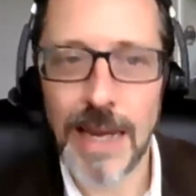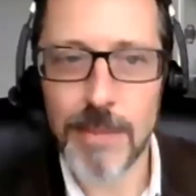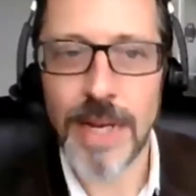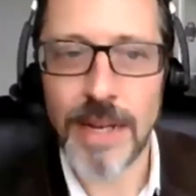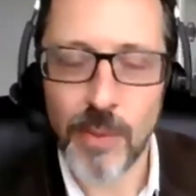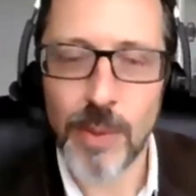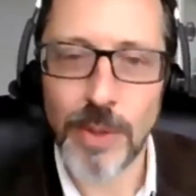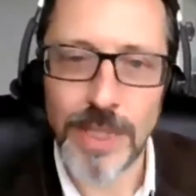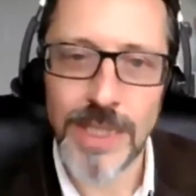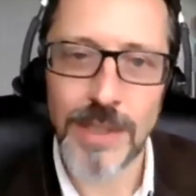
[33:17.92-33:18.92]
But if we
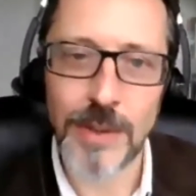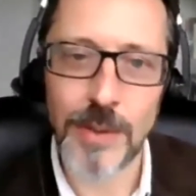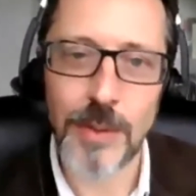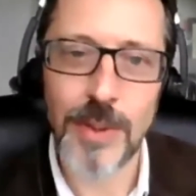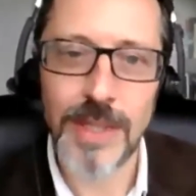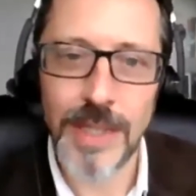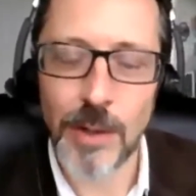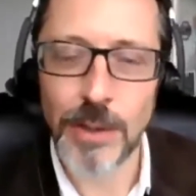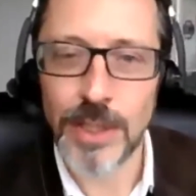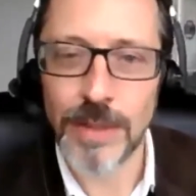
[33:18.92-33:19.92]
want to,
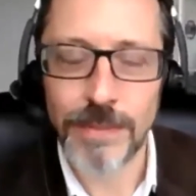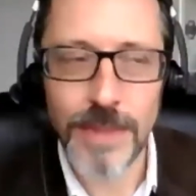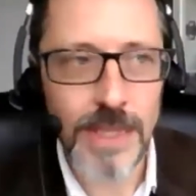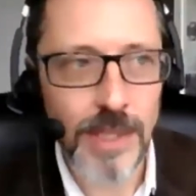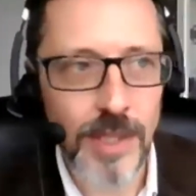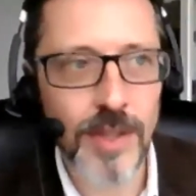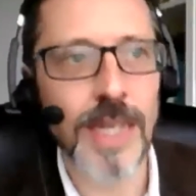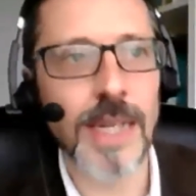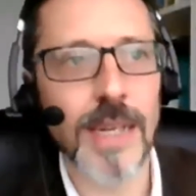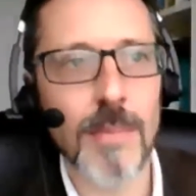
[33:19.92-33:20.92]
to
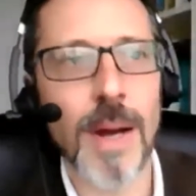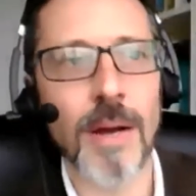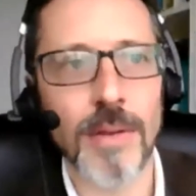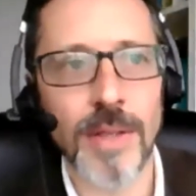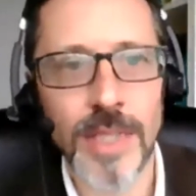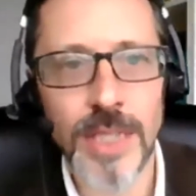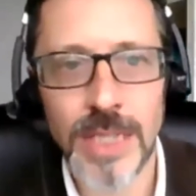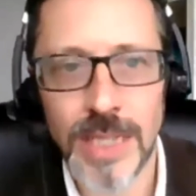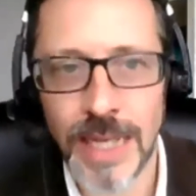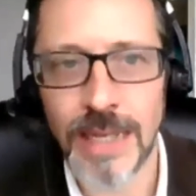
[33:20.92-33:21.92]
think about the
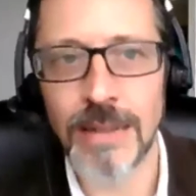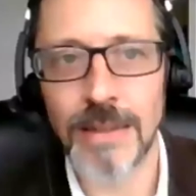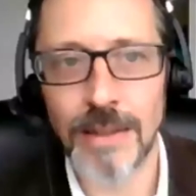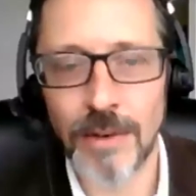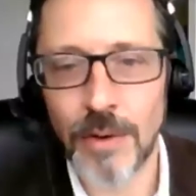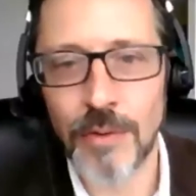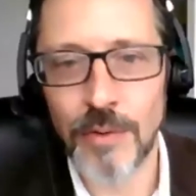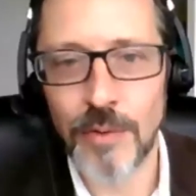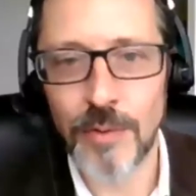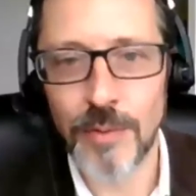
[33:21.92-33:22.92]
scale
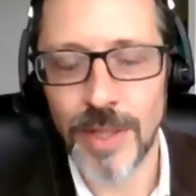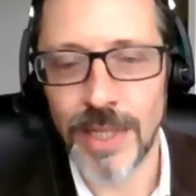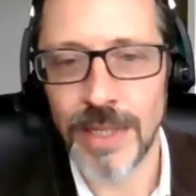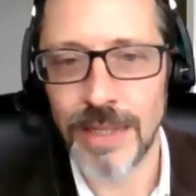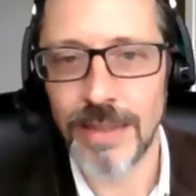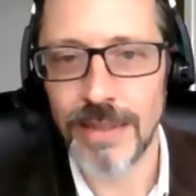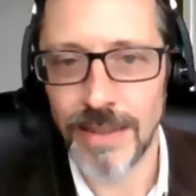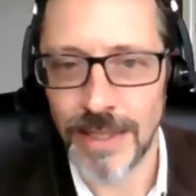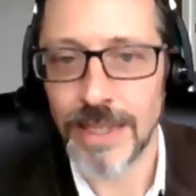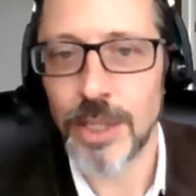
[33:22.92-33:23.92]
of the
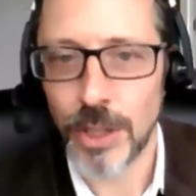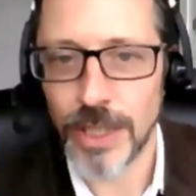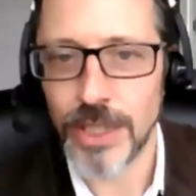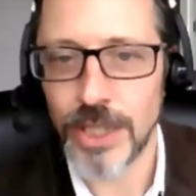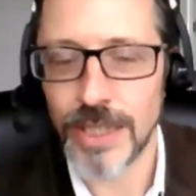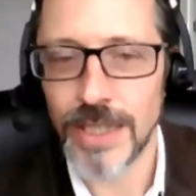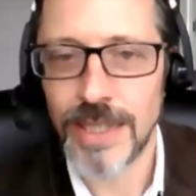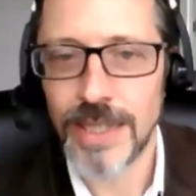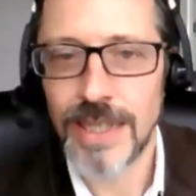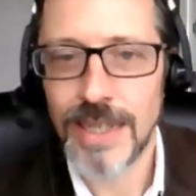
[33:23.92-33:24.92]
extraction,
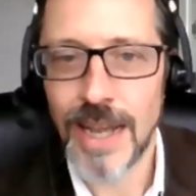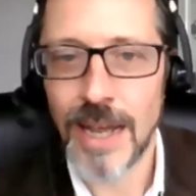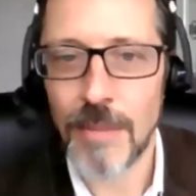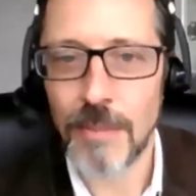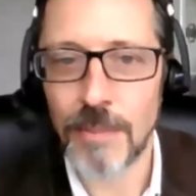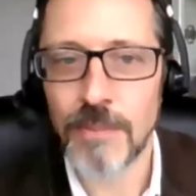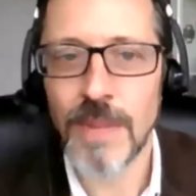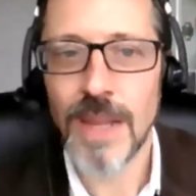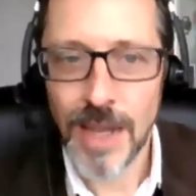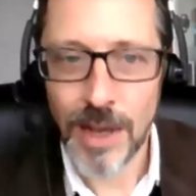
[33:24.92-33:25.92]

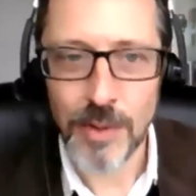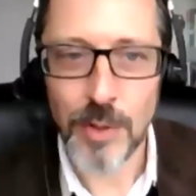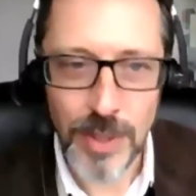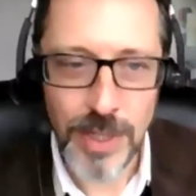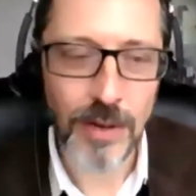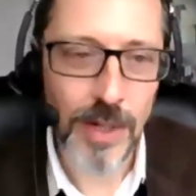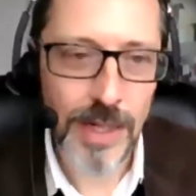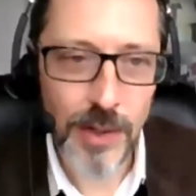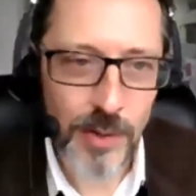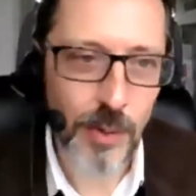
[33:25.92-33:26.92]
have you kind
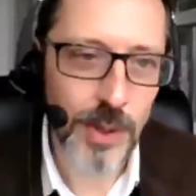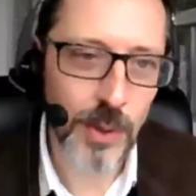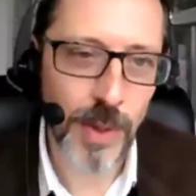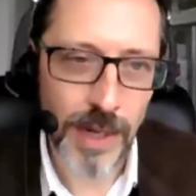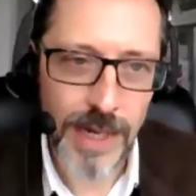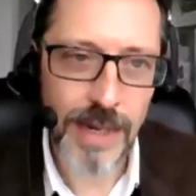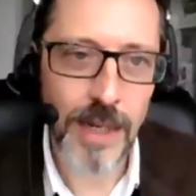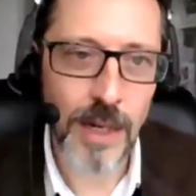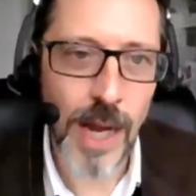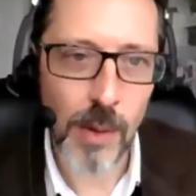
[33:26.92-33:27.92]
of thought at all about,
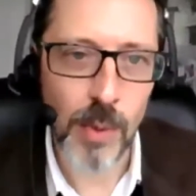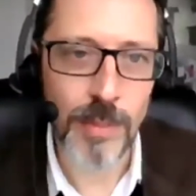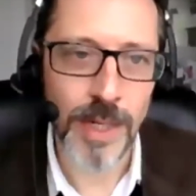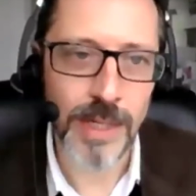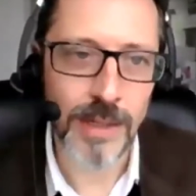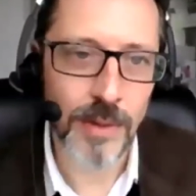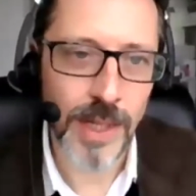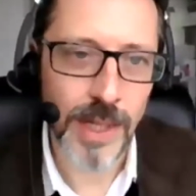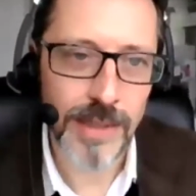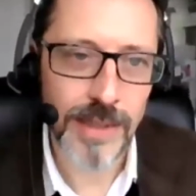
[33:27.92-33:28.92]
how we might do
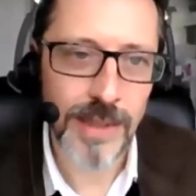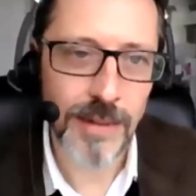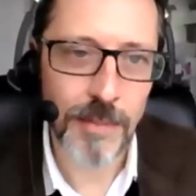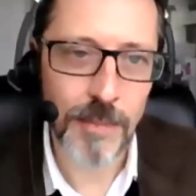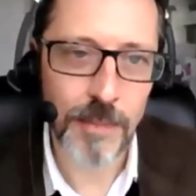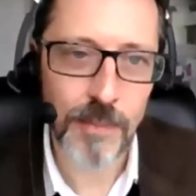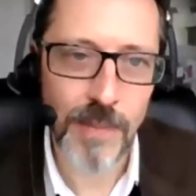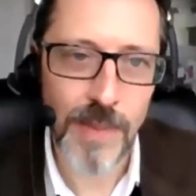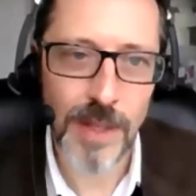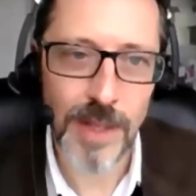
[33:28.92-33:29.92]
that?
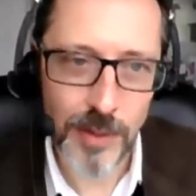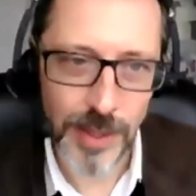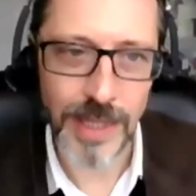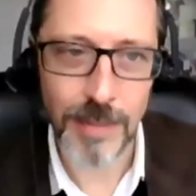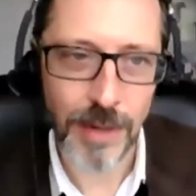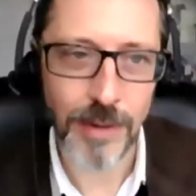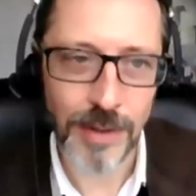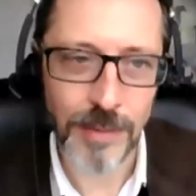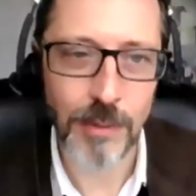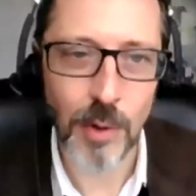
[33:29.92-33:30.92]
Thinking about
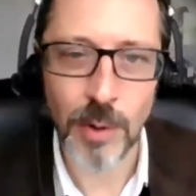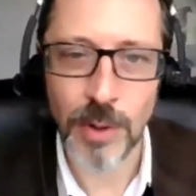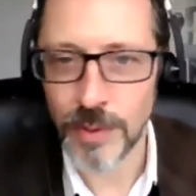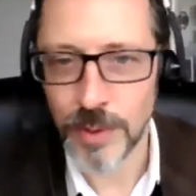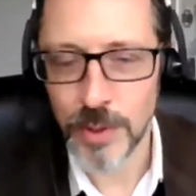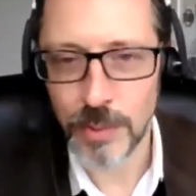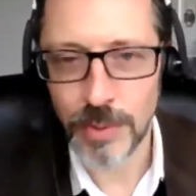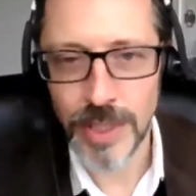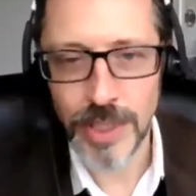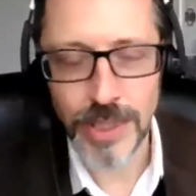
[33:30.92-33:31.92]
the role of those
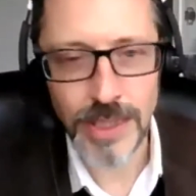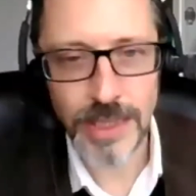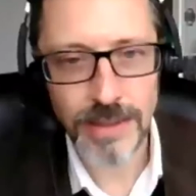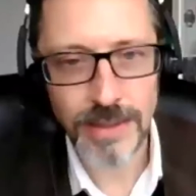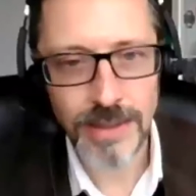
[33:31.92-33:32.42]
corporations.